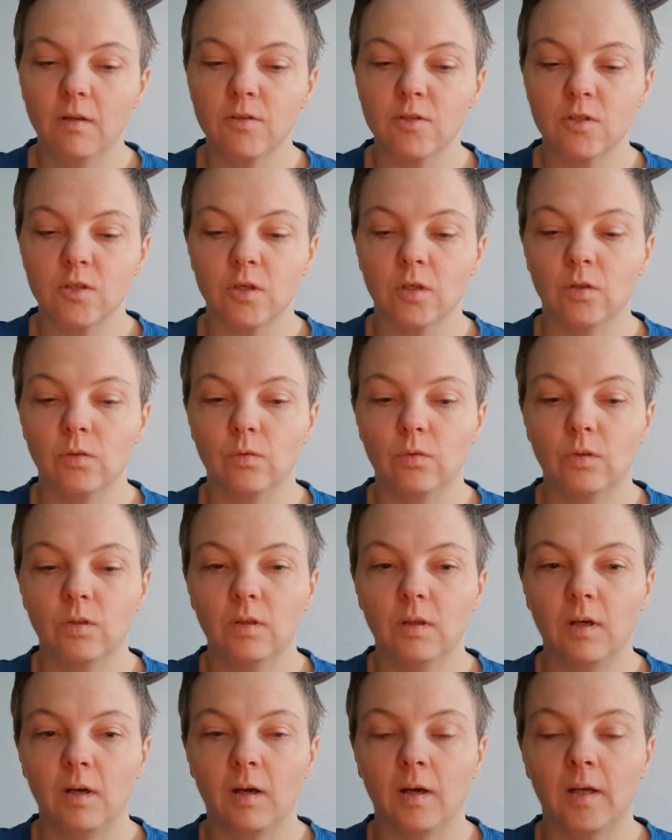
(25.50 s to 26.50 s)
So
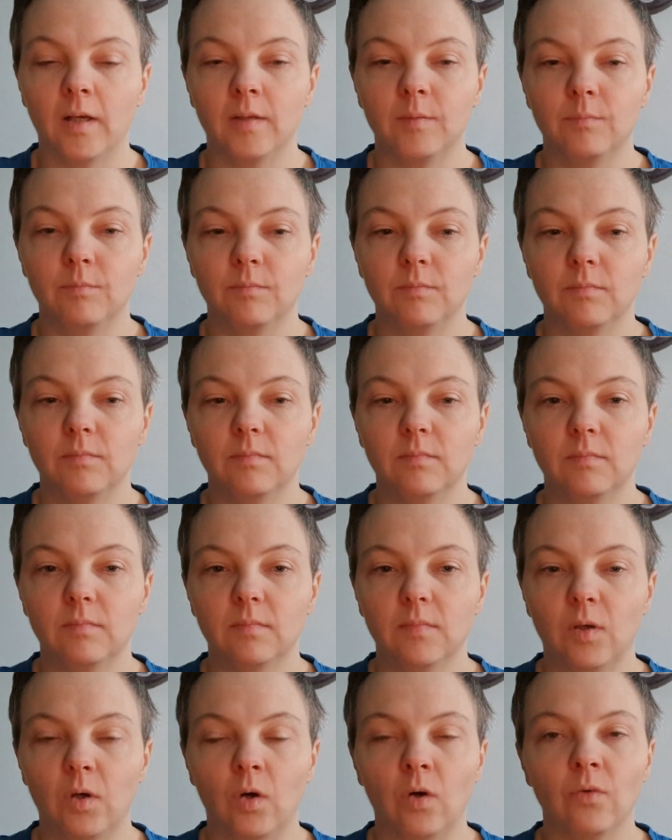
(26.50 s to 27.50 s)
I'm
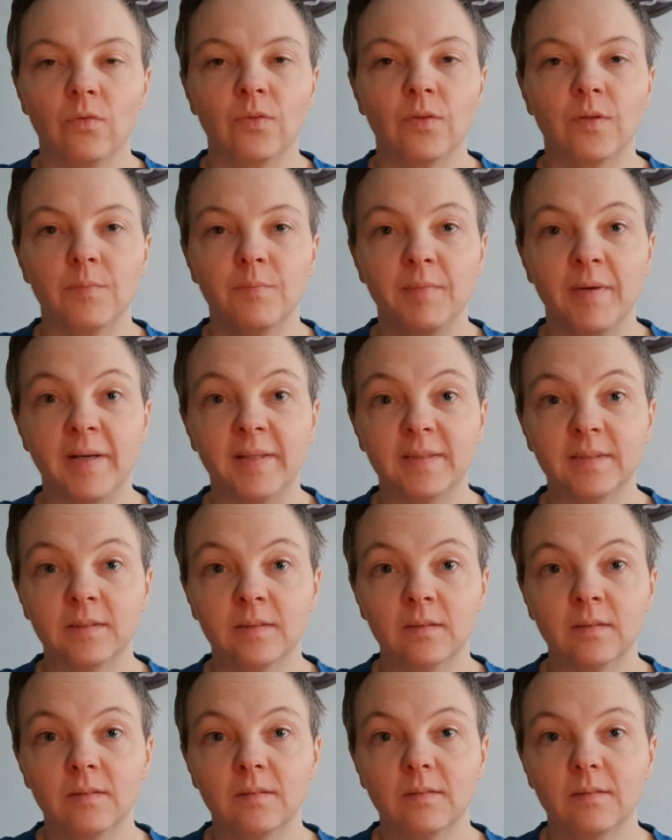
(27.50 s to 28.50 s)
on the
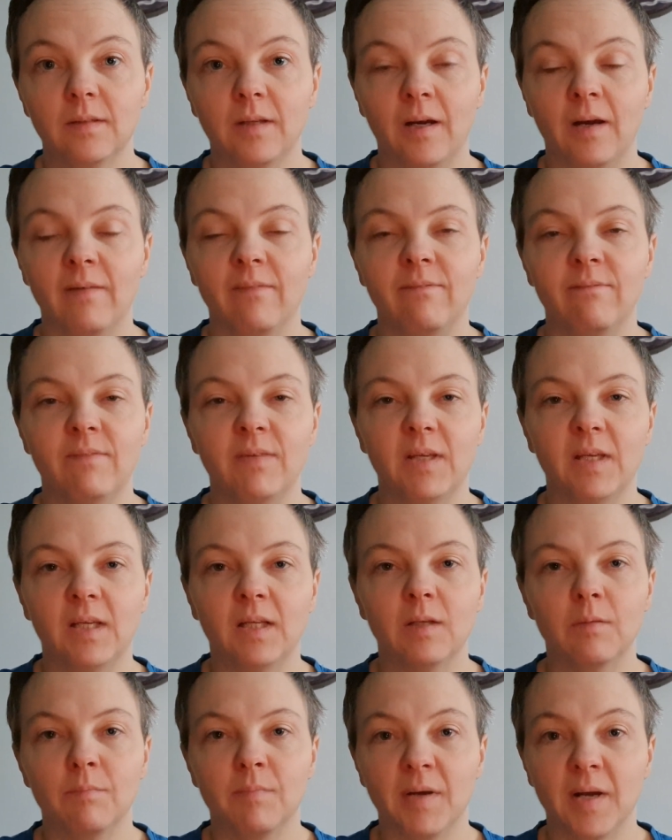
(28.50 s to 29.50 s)
mend. I
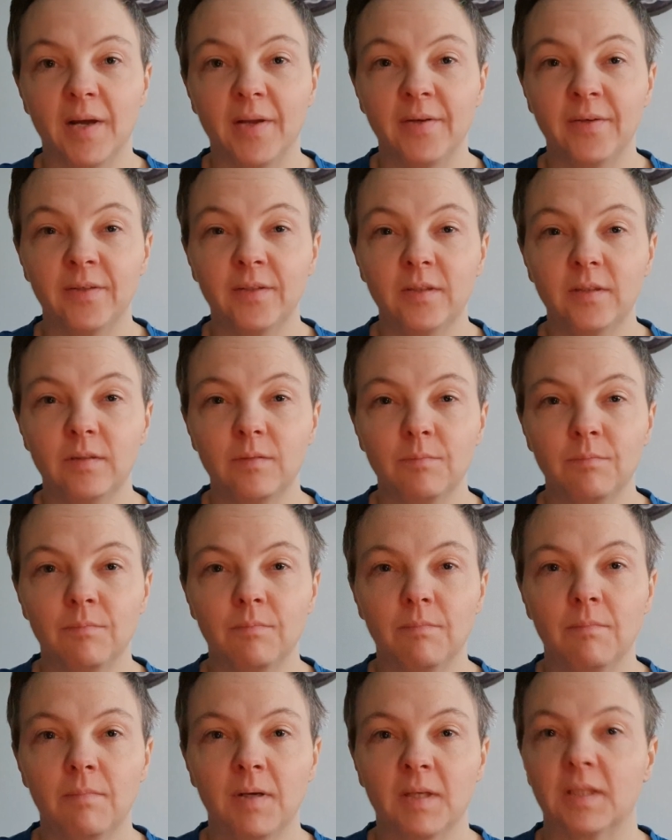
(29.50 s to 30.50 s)
feel better,
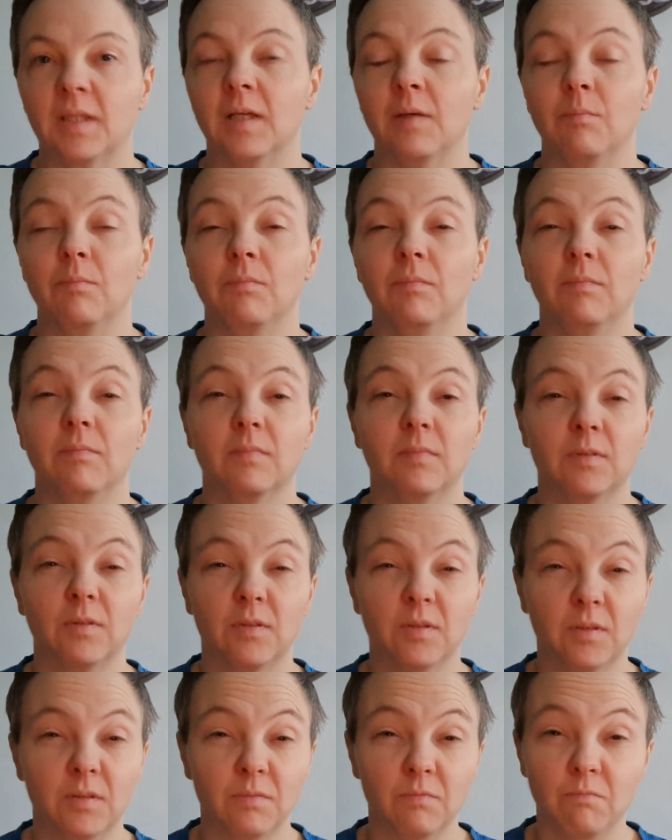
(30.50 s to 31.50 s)
but I'm
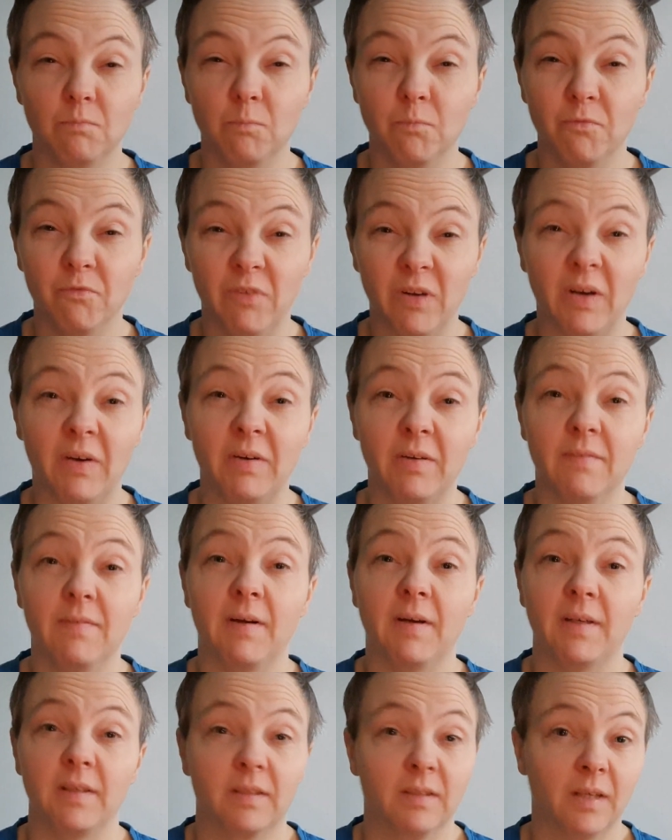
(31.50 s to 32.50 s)
very
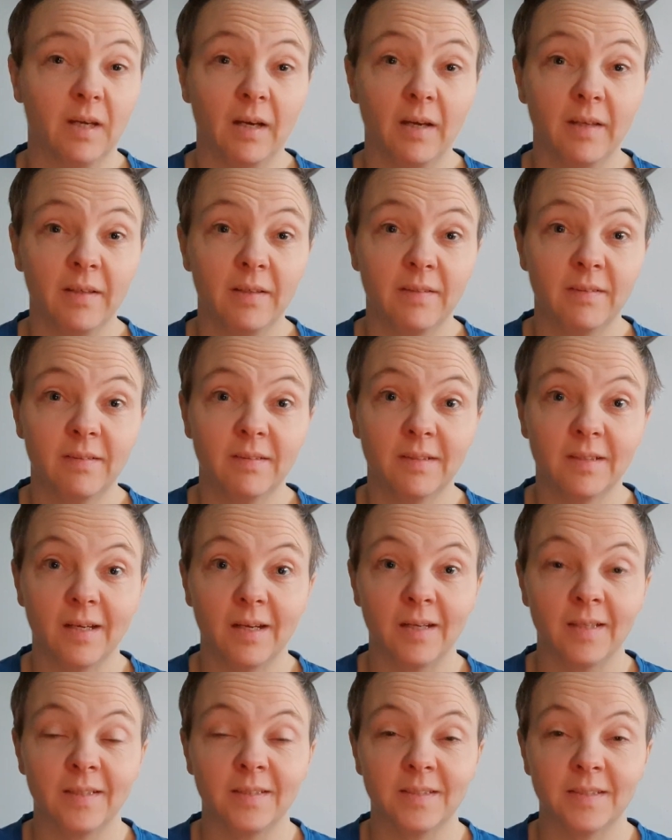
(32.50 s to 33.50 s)
tired.
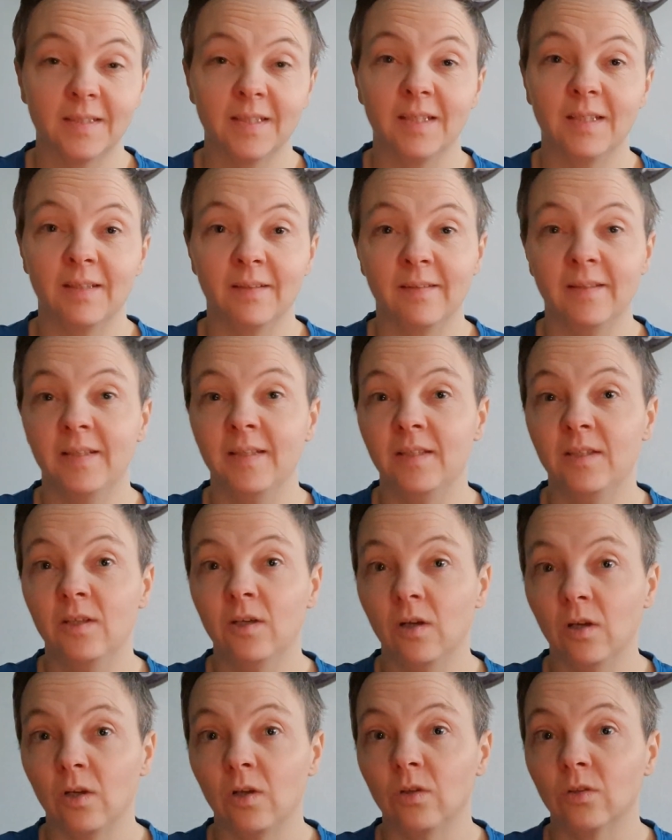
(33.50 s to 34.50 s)
I still need
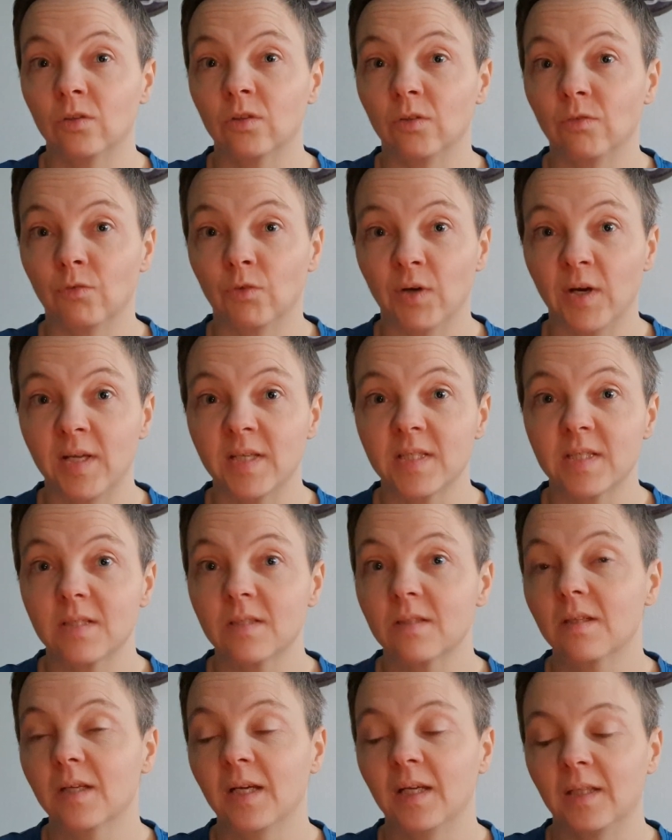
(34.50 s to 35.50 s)
a lot of
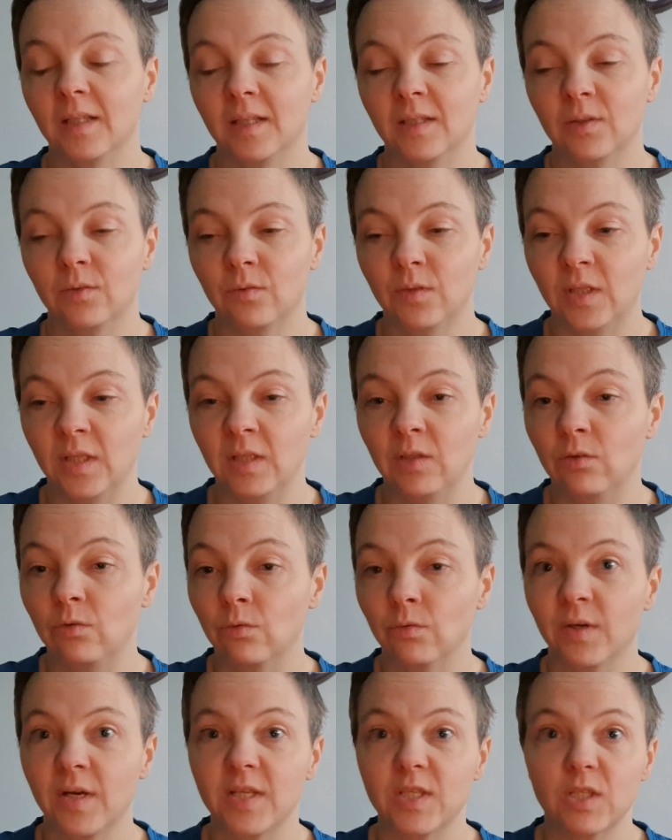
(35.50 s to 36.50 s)
rest, and I need
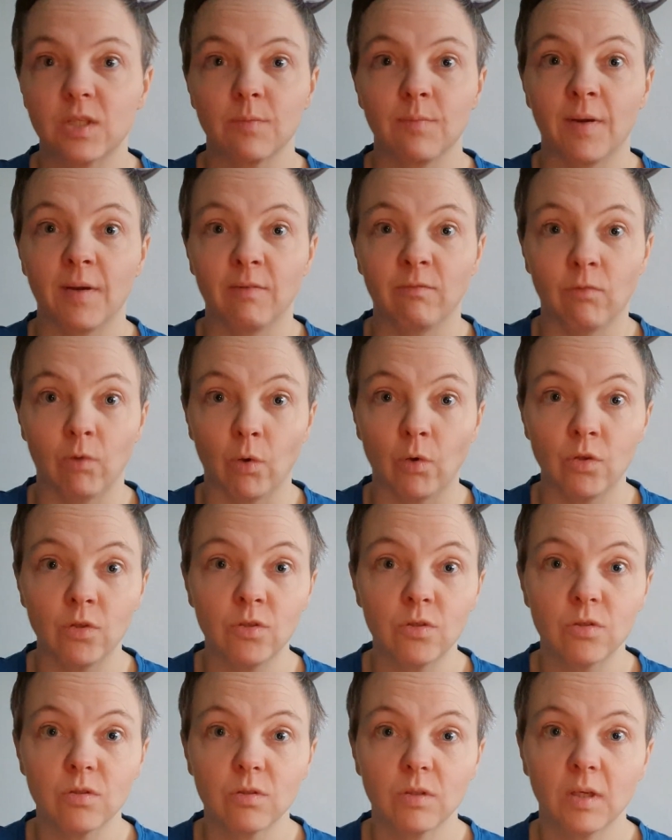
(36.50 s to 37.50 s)
to rest my
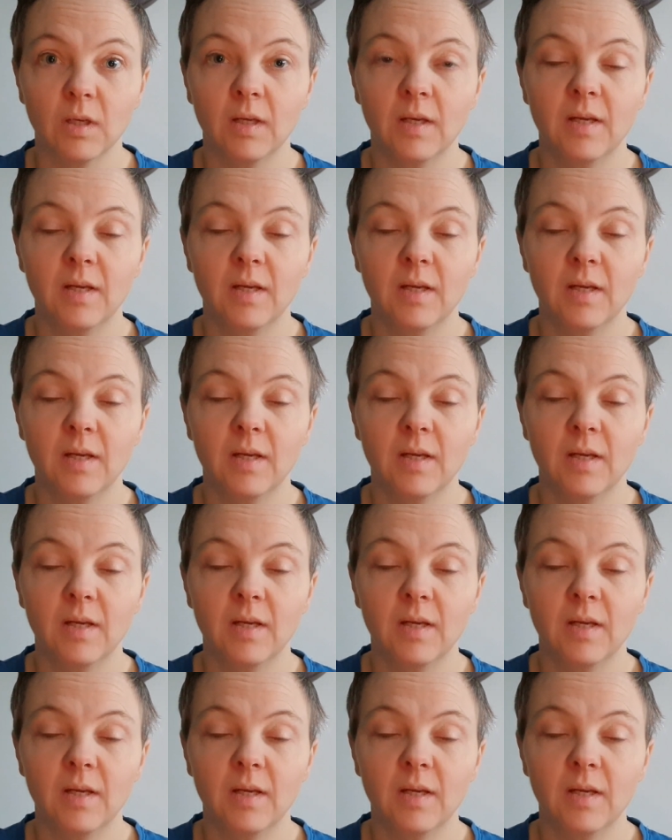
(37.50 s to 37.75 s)
voice.